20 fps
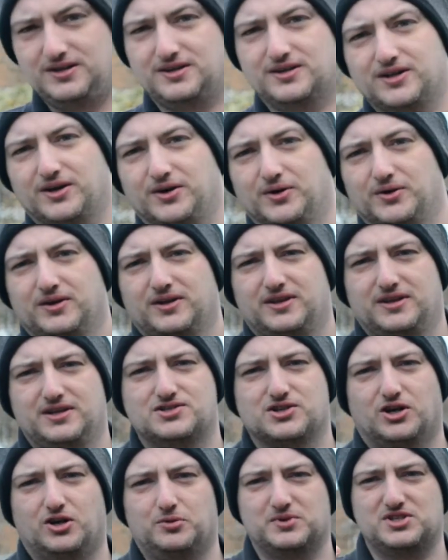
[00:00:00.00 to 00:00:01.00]
Now, these
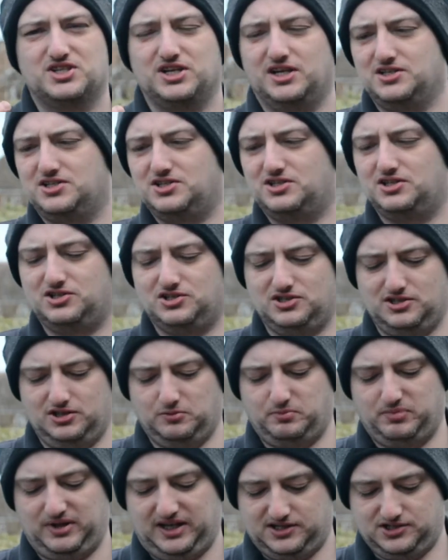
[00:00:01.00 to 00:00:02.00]
armatures, they're just little
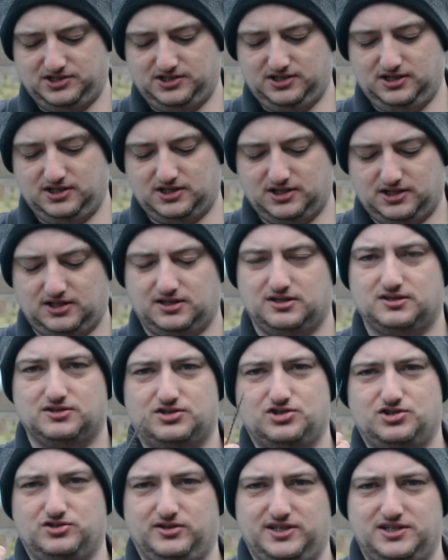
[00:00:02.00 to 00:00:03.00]
plastic
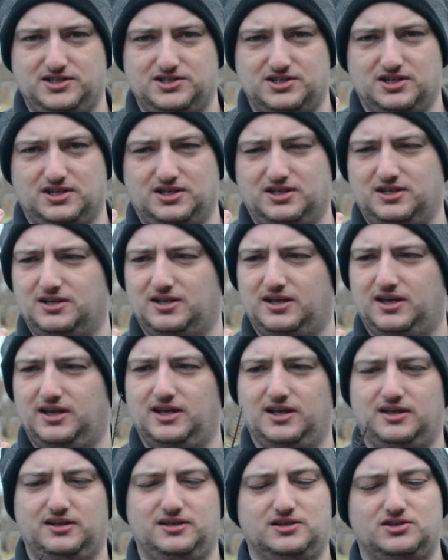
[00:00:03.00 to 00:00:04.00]
trees.
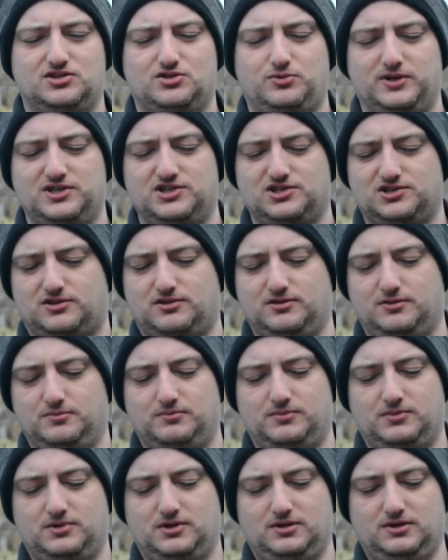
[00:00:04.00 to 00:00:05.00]
You twist them,
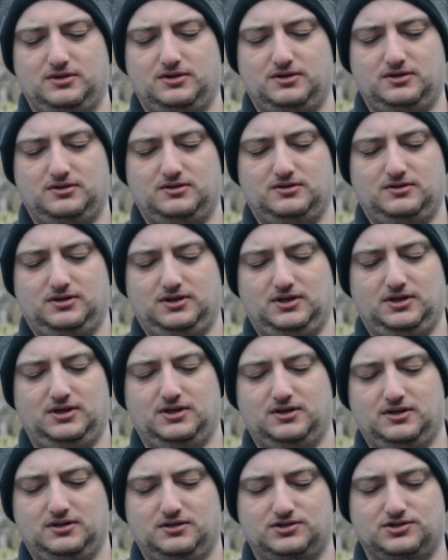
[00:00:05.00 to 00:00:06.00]

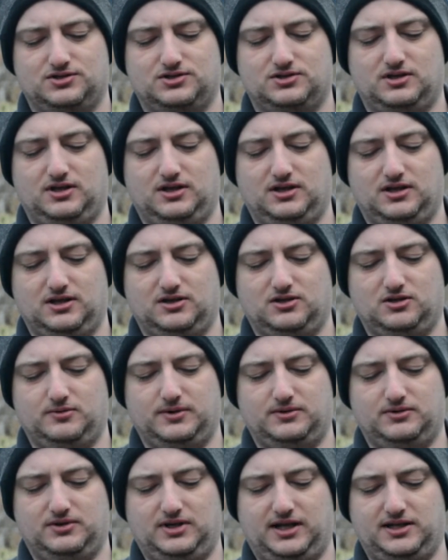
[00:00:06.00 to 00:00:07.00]
just go about
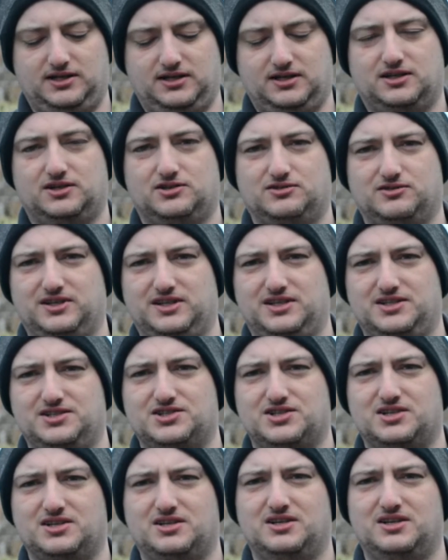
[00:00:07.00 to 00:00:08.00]
90
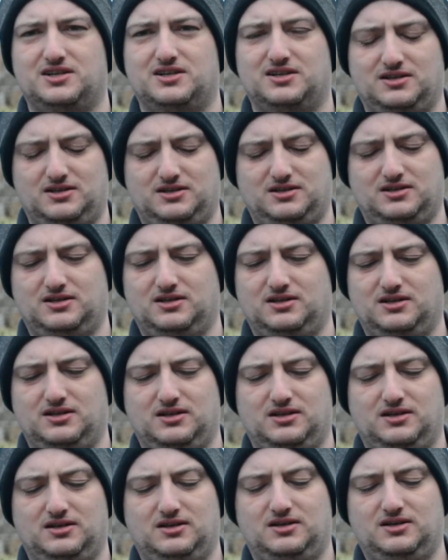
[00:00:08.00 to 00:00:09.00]
degrees,
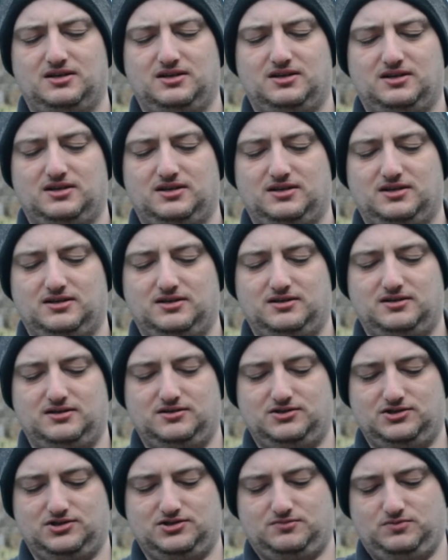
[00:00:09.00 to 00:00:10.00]
and
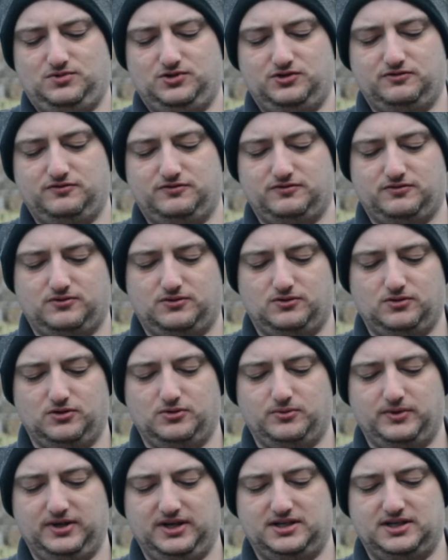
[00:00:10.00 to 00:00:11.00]
just move all the
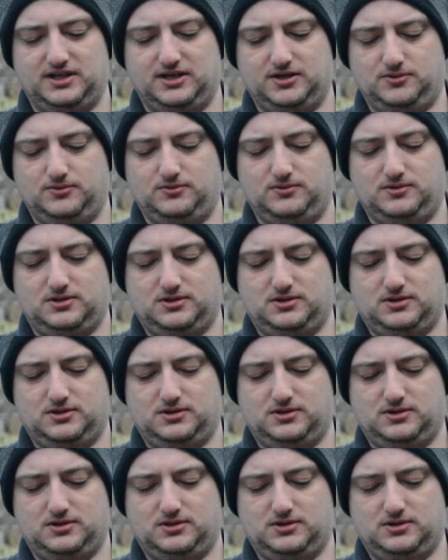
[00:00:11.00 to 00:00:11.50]
way down,